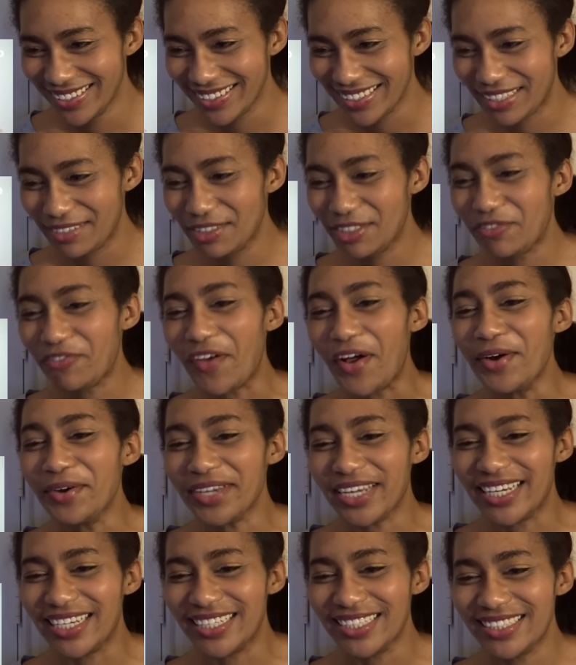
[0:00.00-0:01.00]
he was
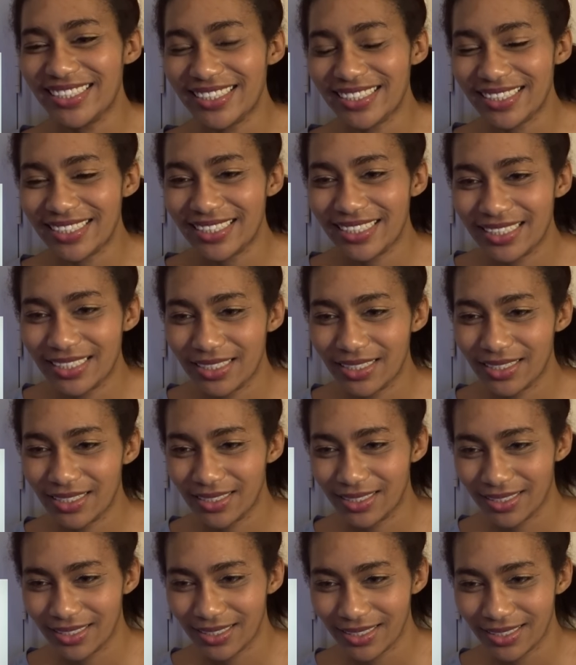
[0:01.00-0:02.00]
focused.
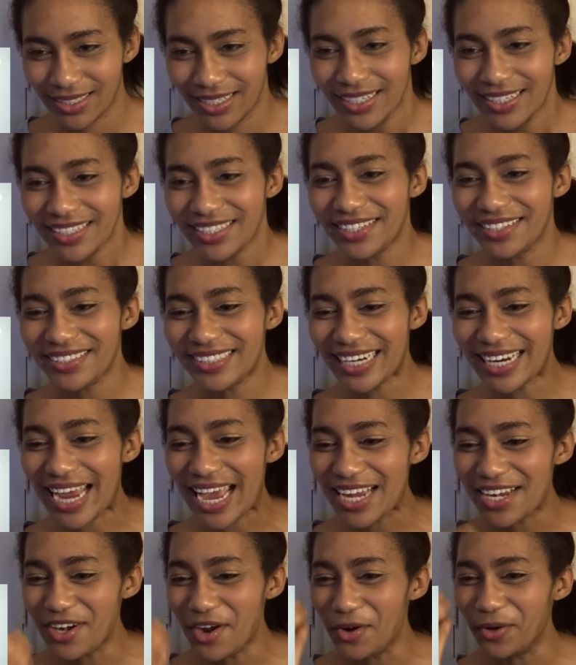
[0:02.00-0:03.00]
Young
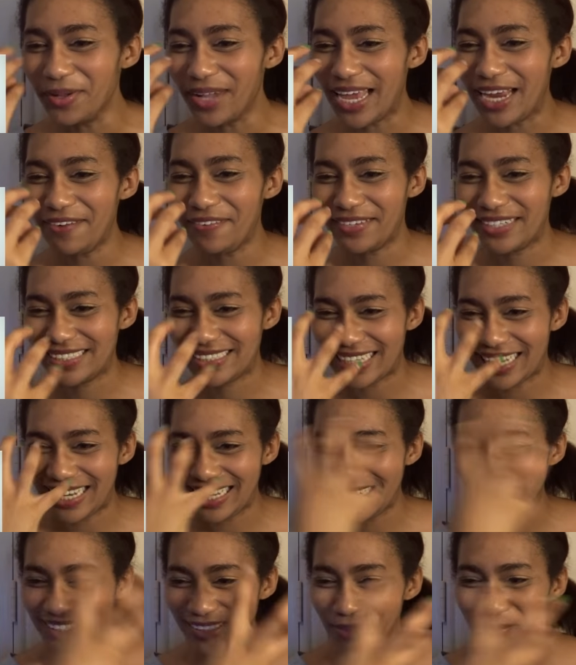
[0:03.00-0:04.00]
had no life in his
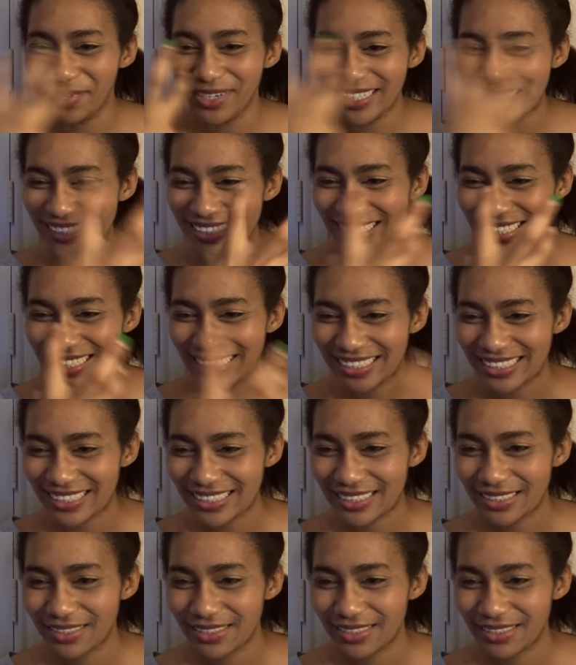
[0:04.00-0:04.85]
eyes. What is this?